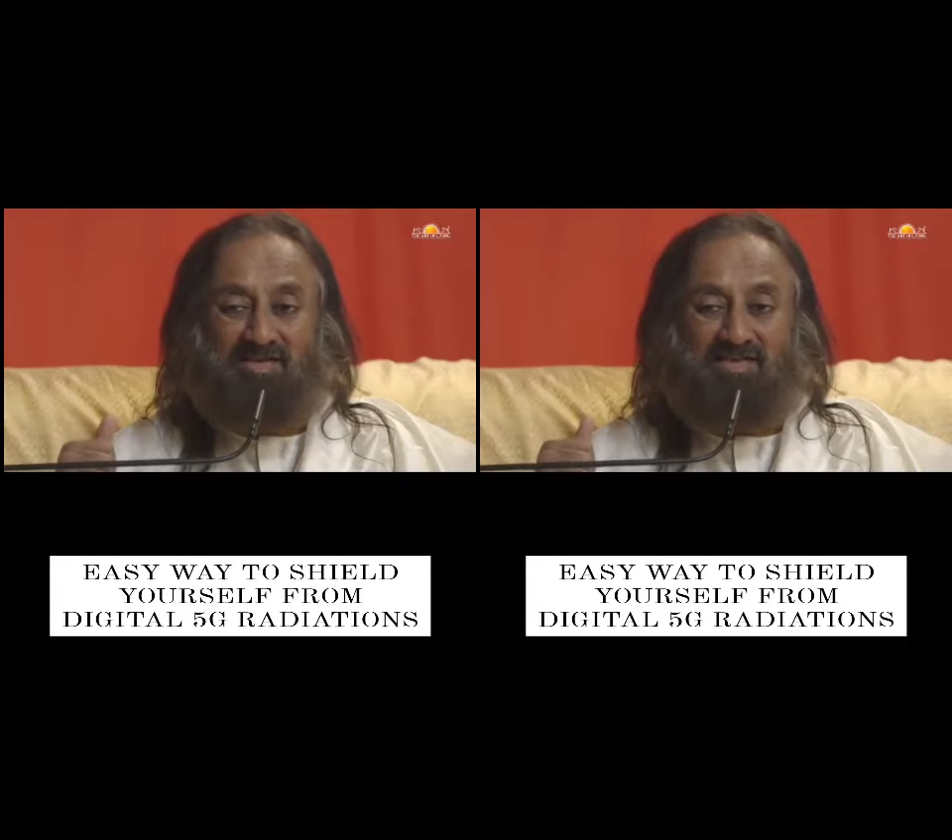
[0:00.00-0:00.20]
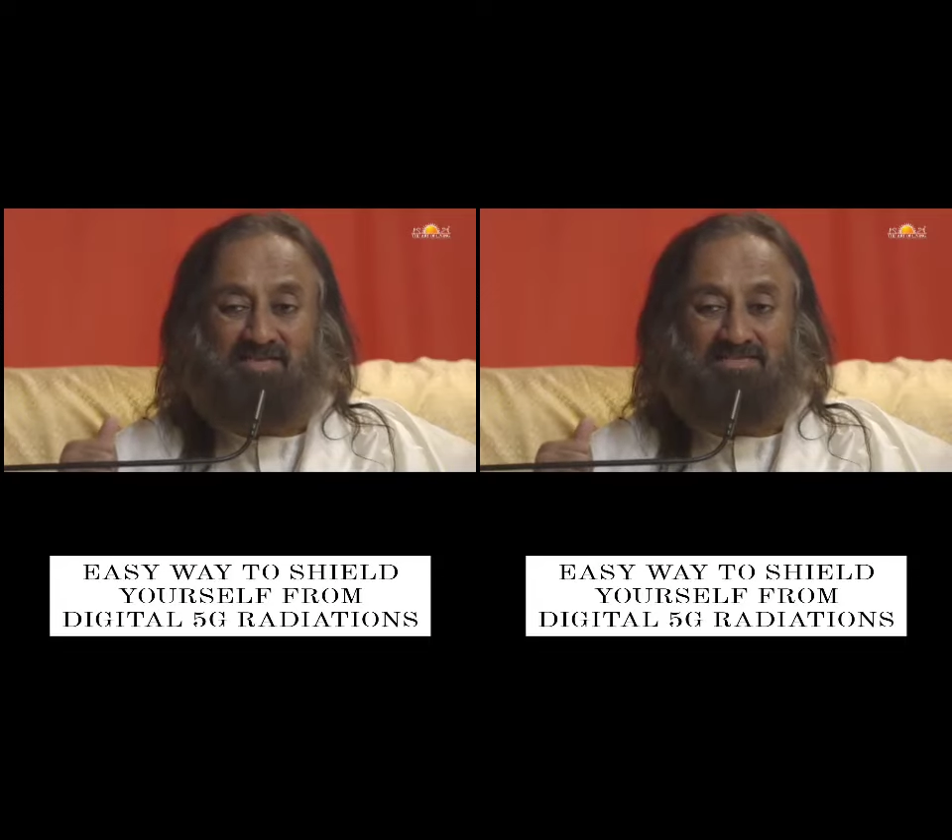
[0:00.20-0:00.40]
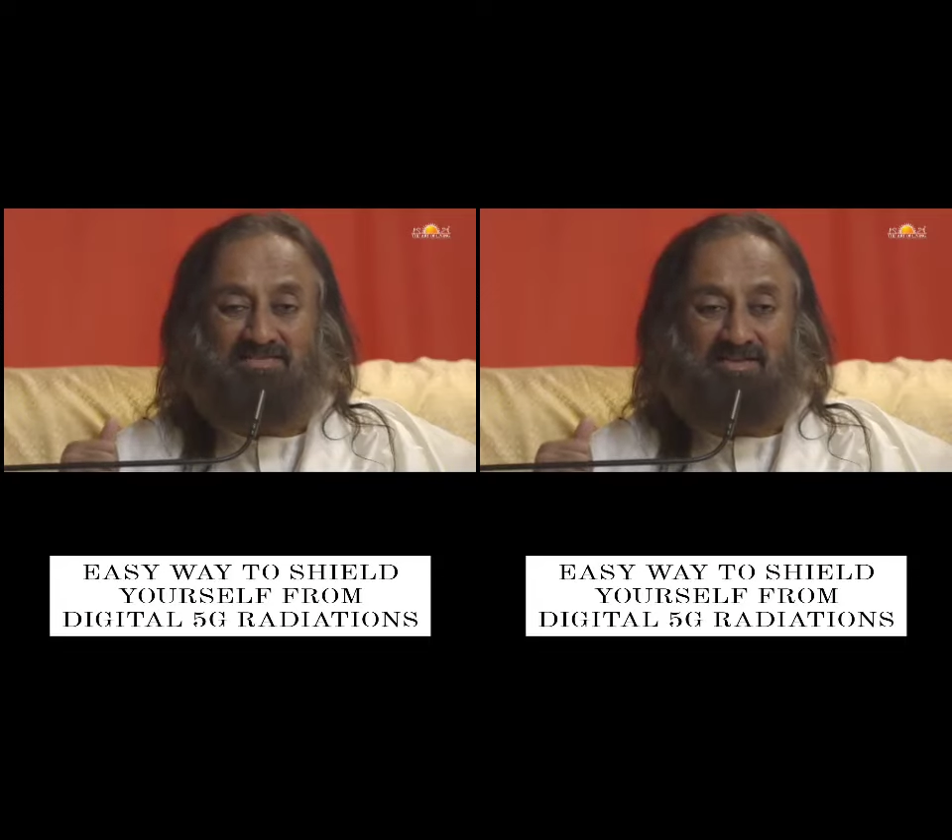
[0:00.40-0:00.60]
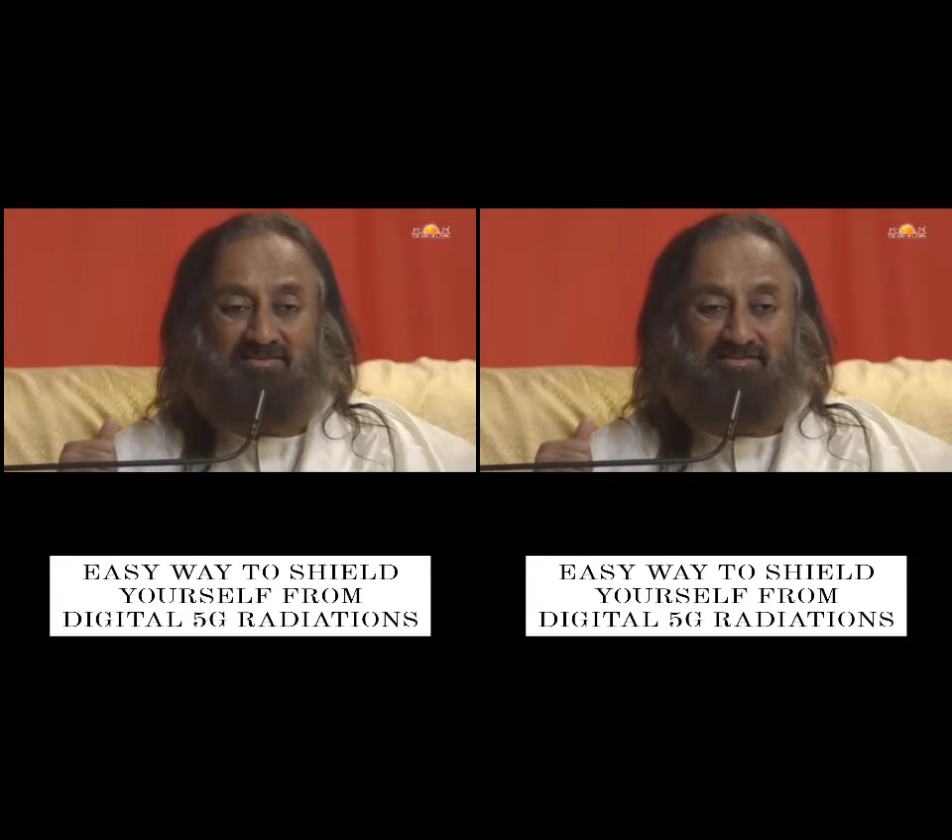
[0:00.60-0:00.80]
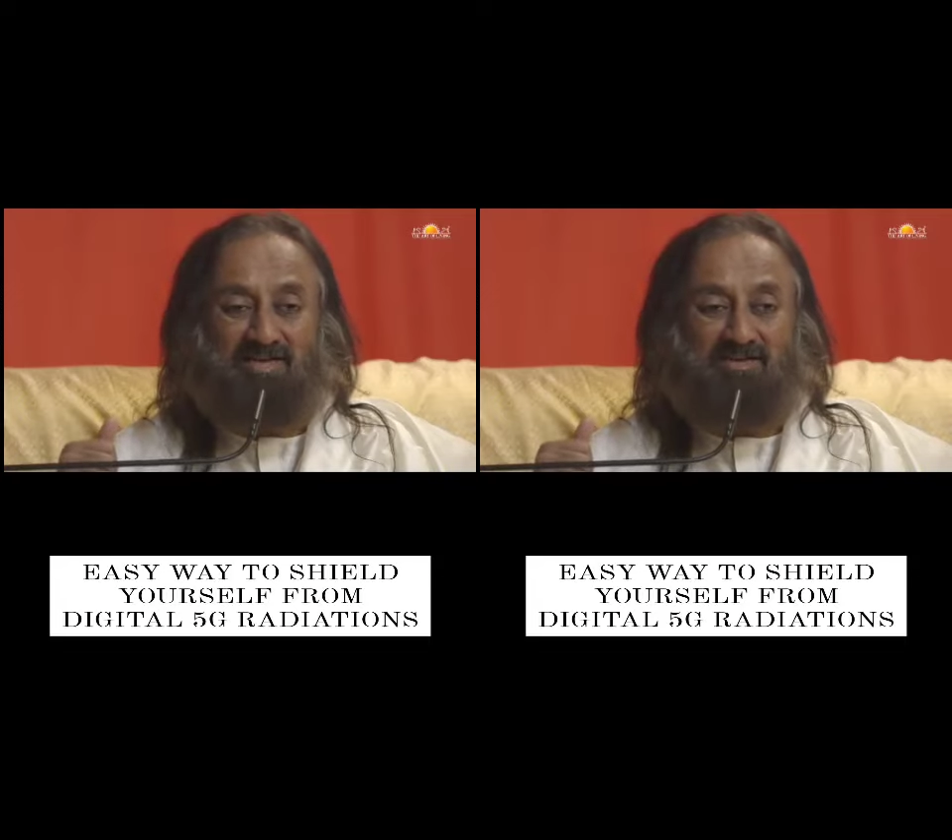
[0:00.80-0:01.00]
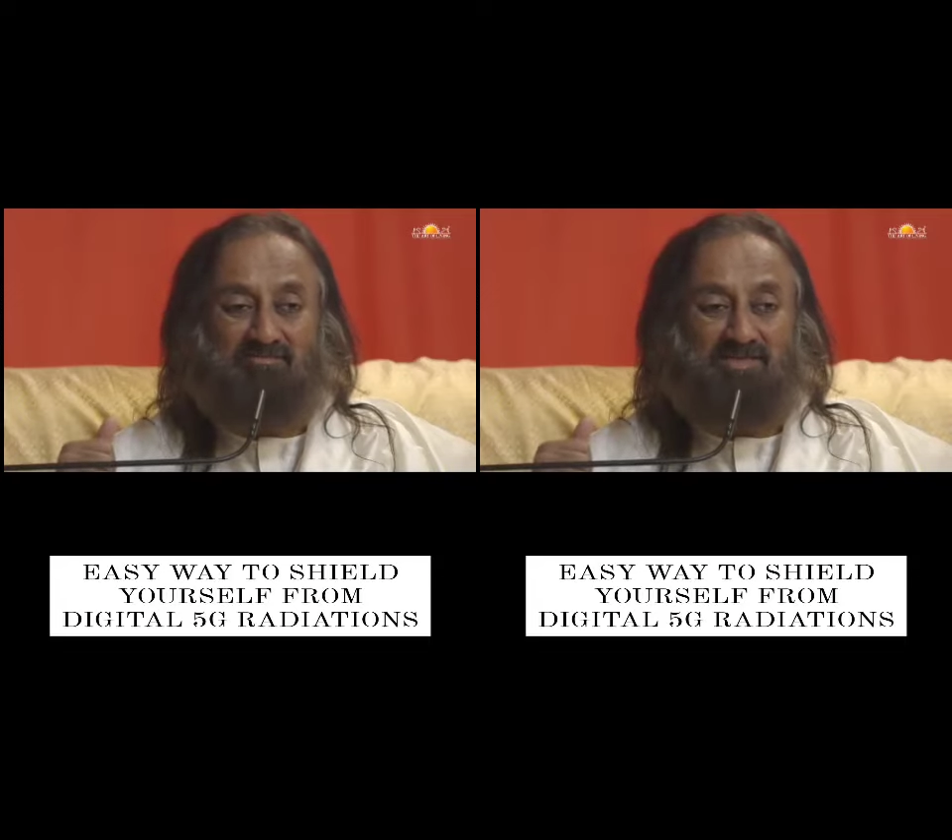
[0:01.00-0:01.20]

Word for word: release that red